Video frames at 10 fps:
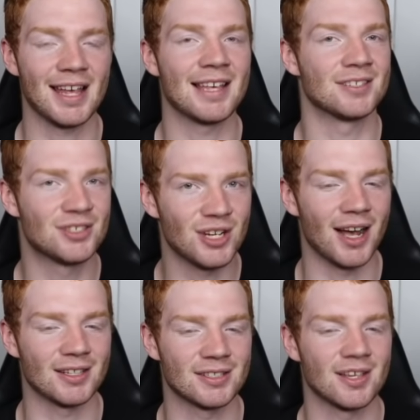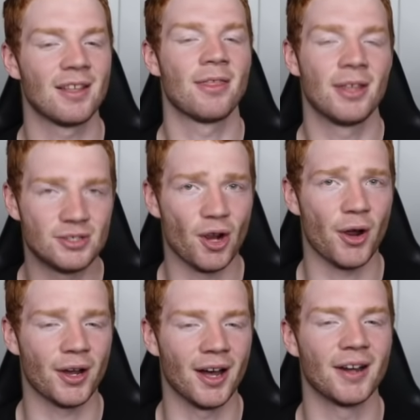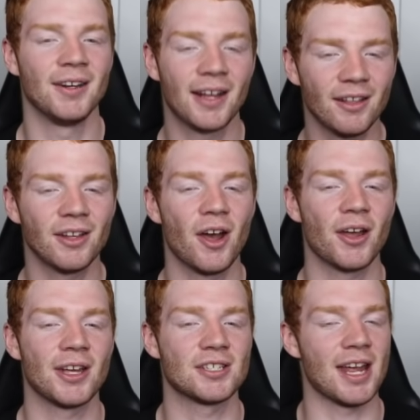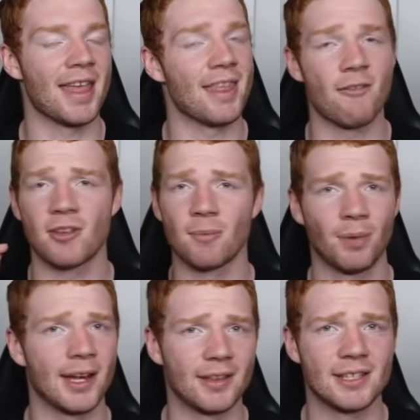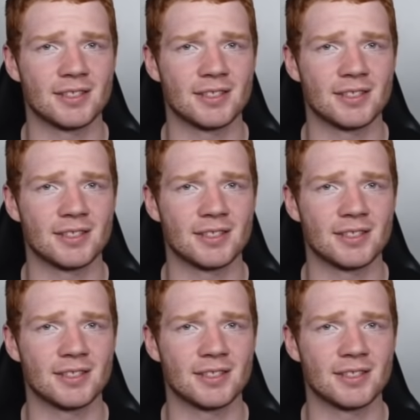is just the Joker, Nikola Jokic, and then we've completed this